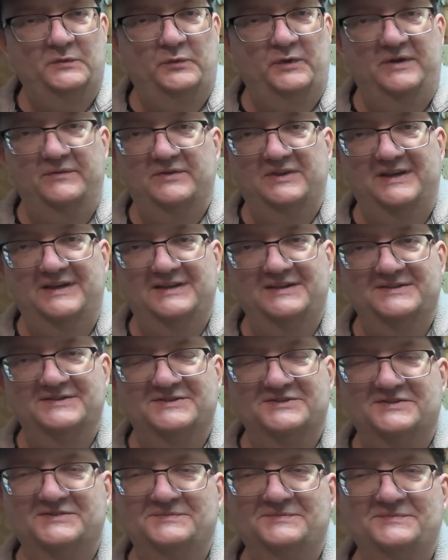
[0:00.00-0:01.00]
whatever that
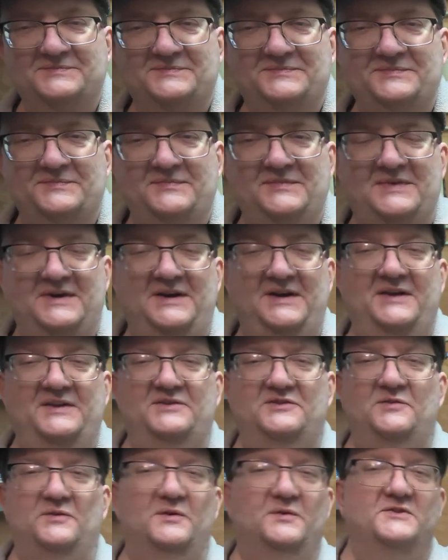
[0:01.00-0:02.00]
is.
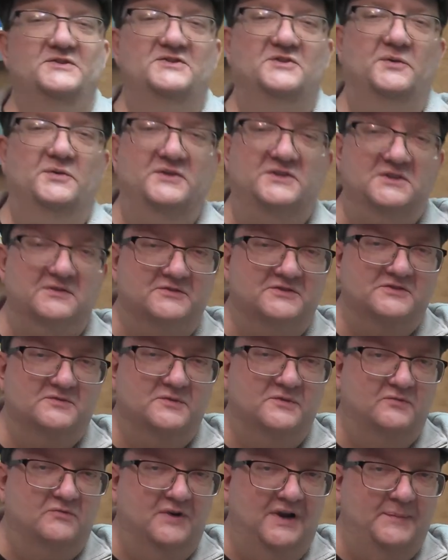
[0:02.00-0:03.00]
Don't always know the difference
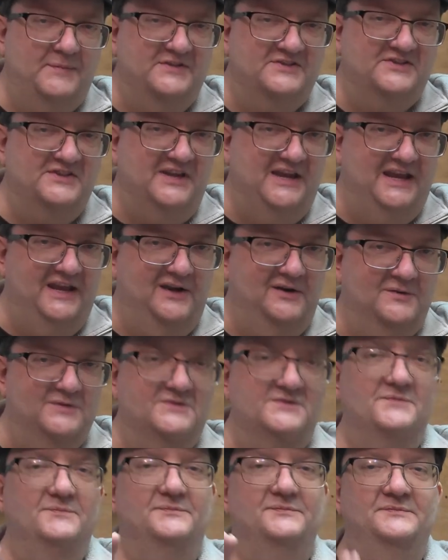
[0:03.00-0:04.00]
between rabbits and
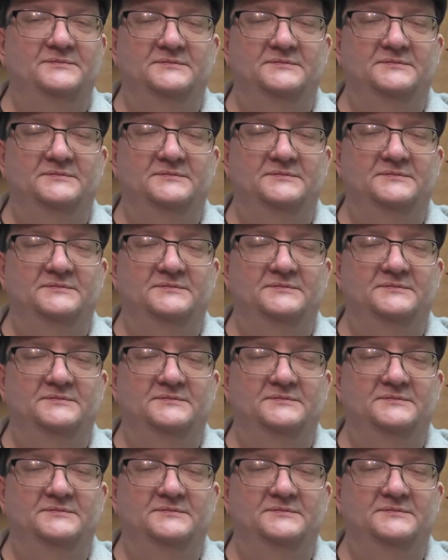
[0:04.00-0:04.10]
hares.